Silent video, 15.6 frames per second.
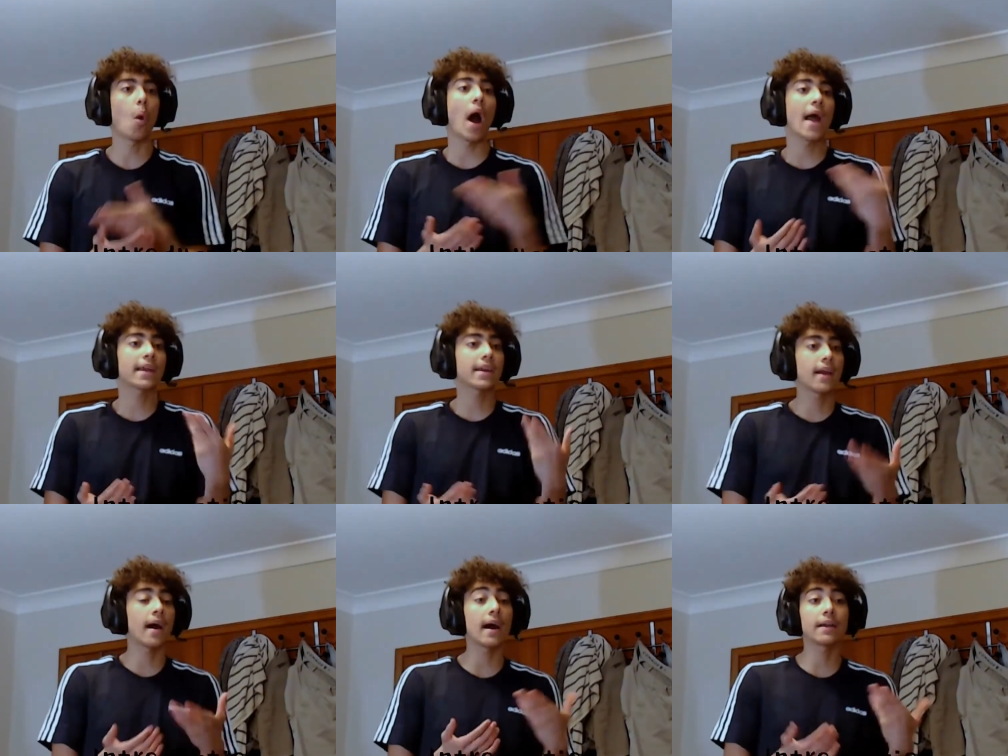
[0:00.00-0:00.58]

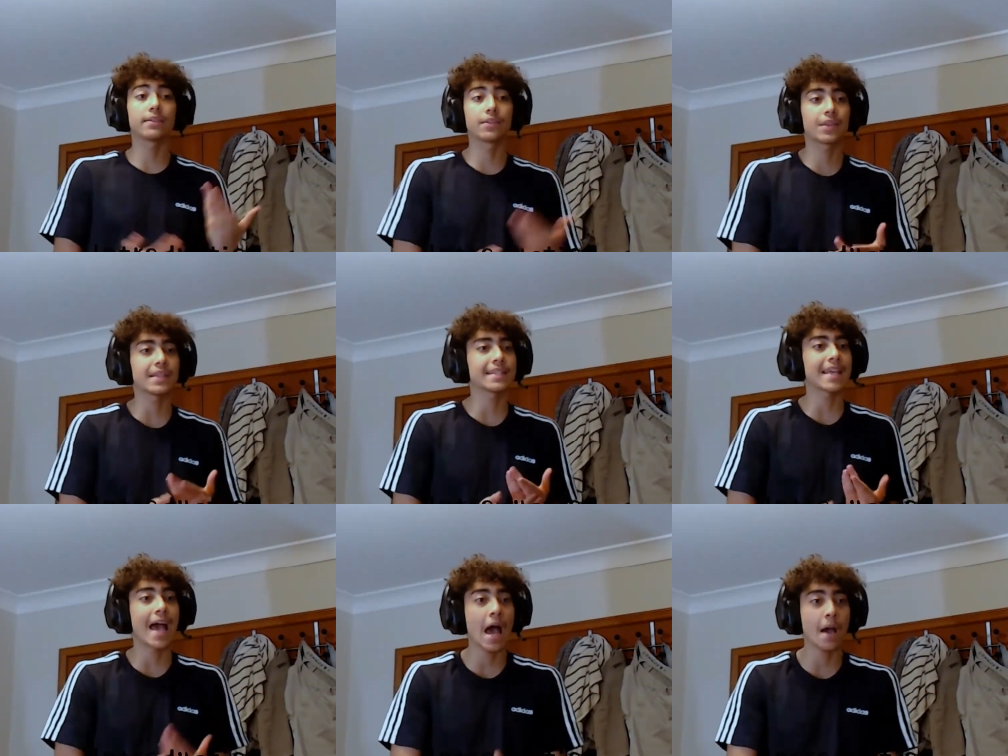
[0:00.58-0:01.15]
can't this
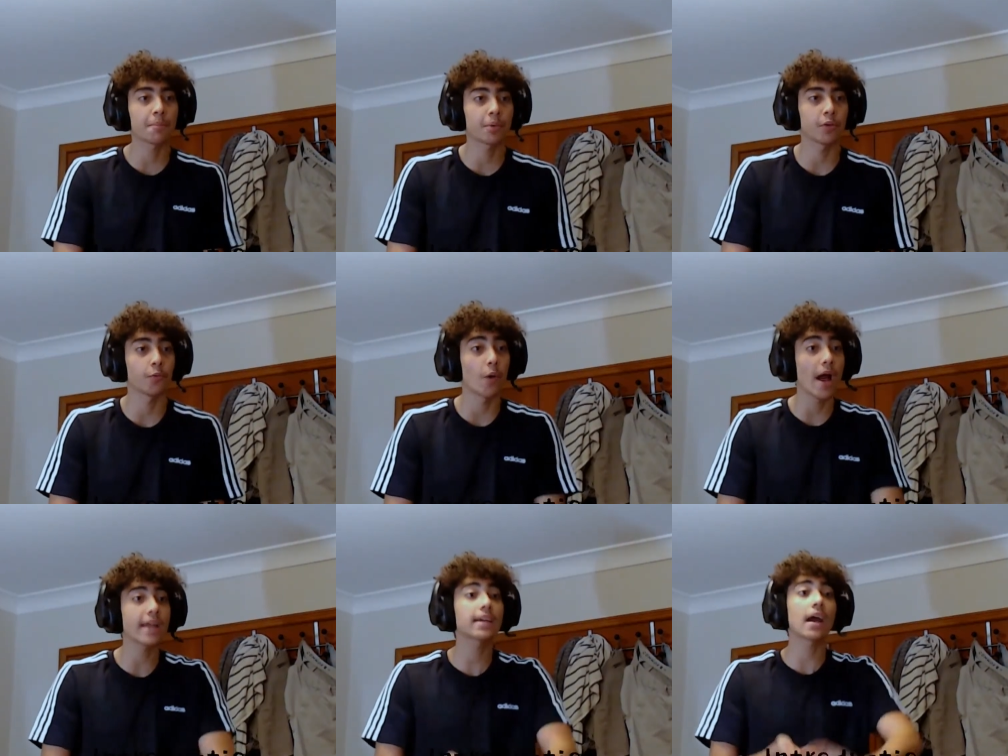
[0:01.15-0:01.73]
happen?
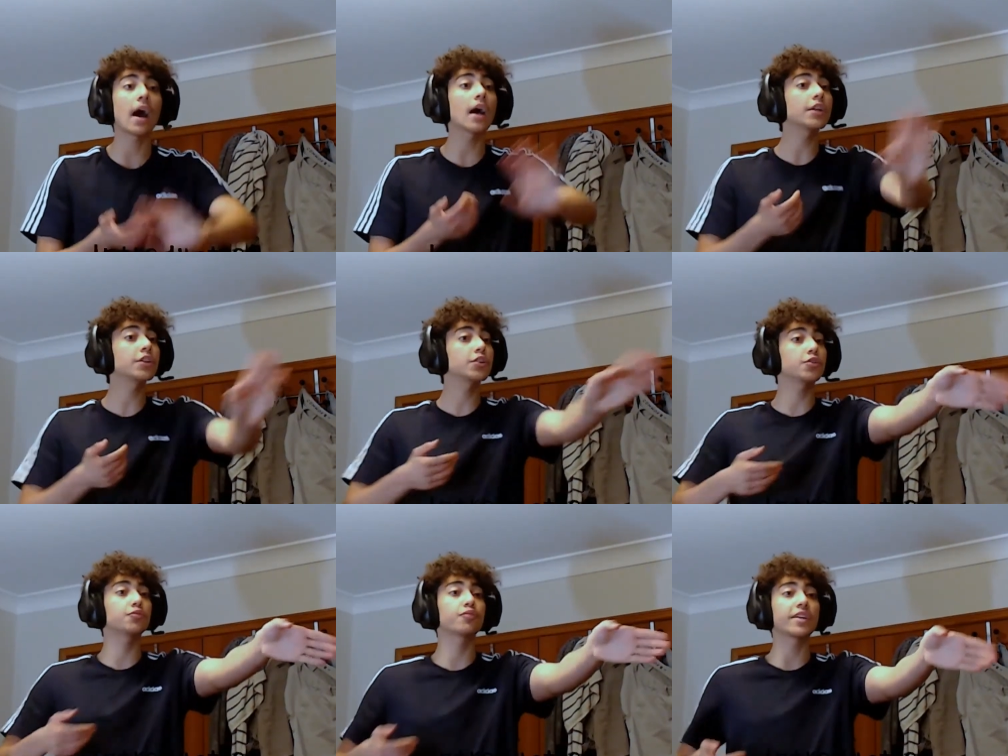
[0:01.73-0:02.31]
Why can't
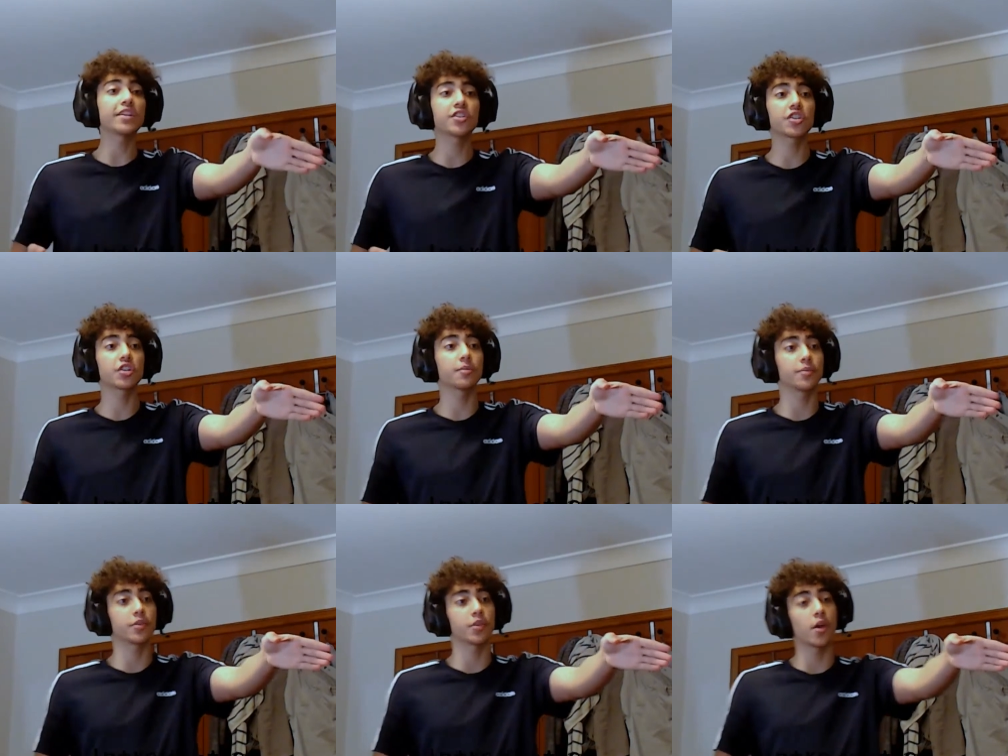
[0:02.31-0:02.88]
you reach and
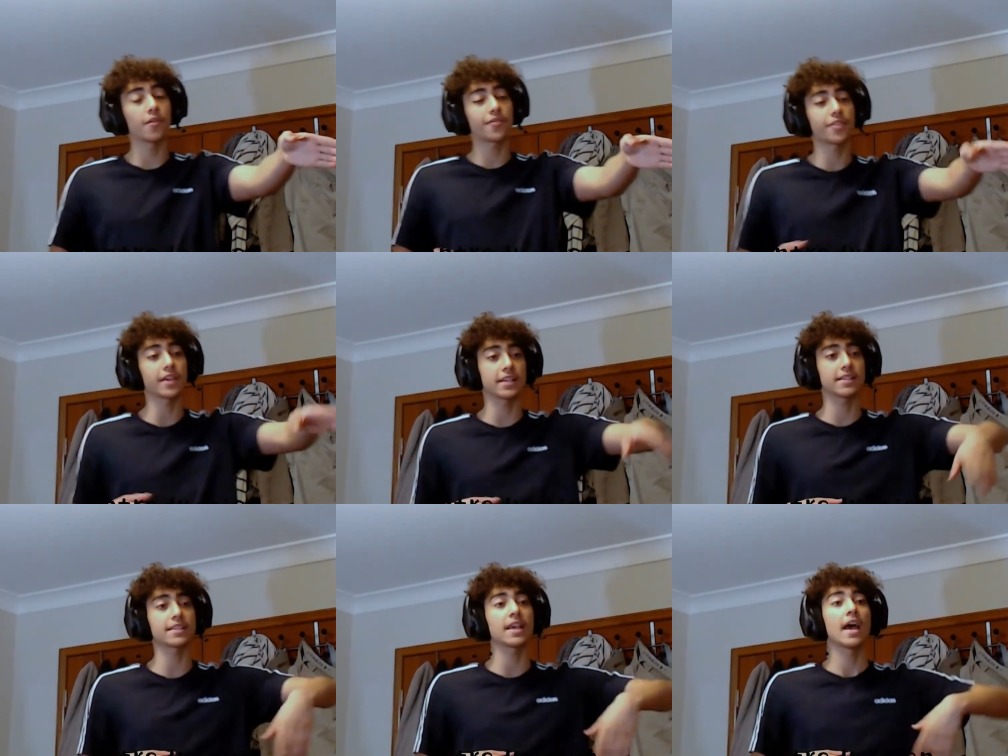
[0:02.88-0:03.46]
observe
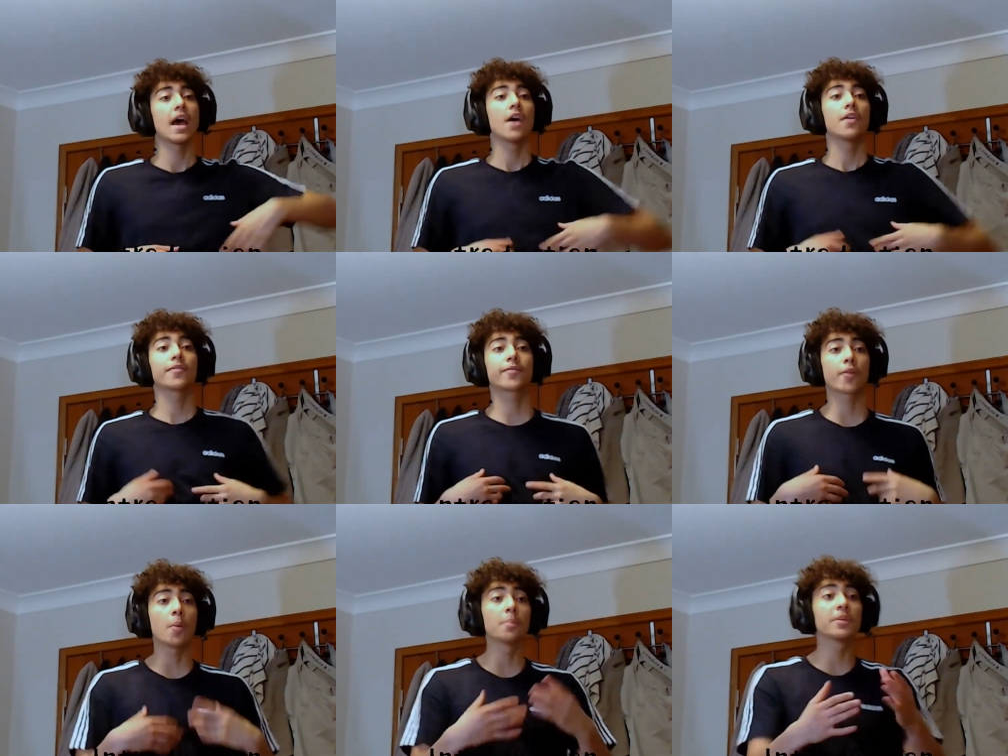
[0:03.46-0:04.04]
things
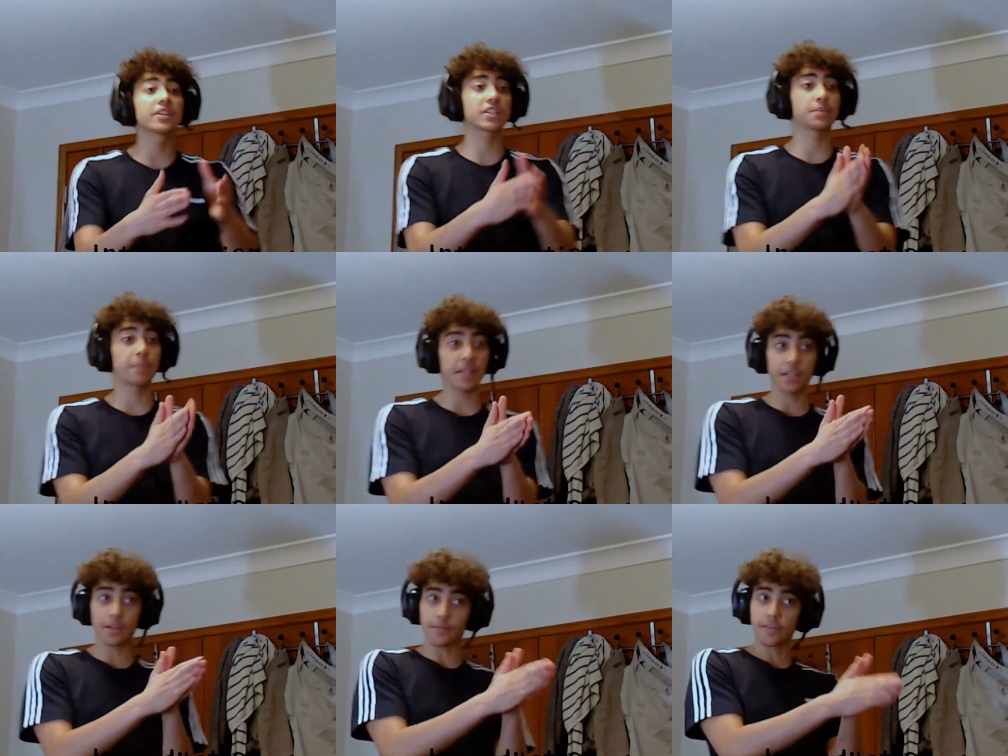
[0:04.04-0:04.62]
from the
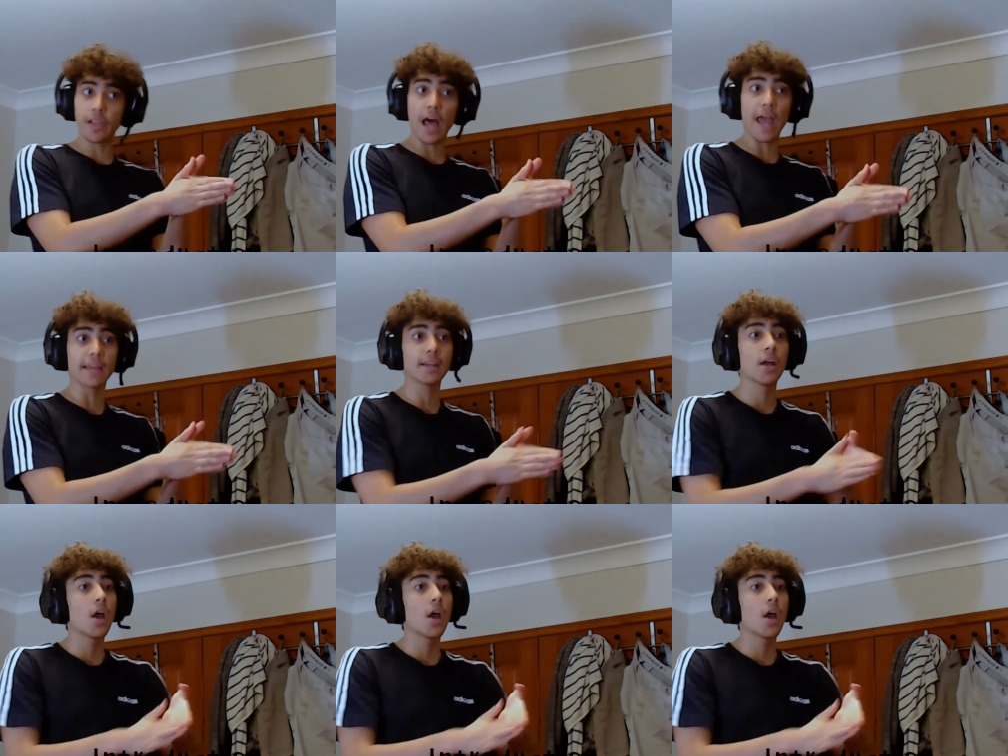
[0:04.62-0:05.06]
speed of light?